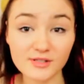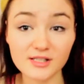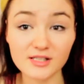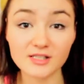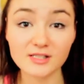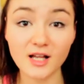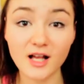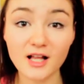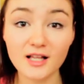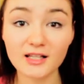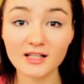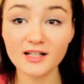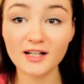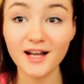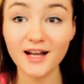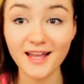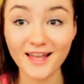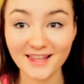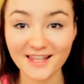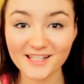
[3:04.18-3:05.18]
is
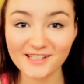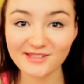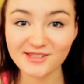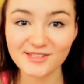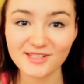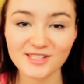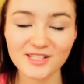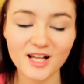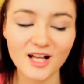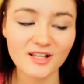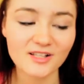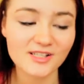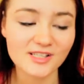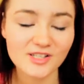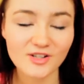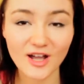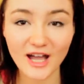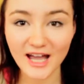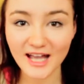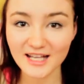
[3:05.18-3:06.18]
$1, this is $1,
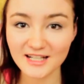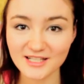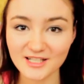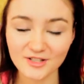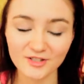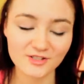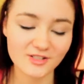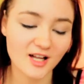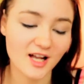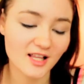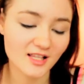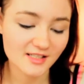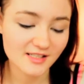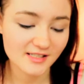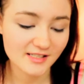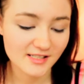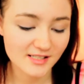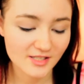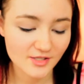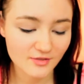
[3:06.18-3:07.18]
so add
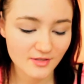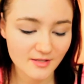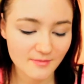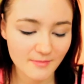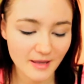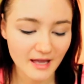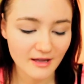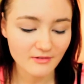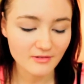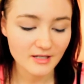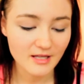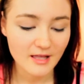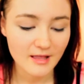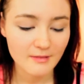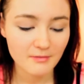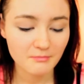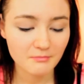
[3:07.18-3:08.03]
$2 to the amount.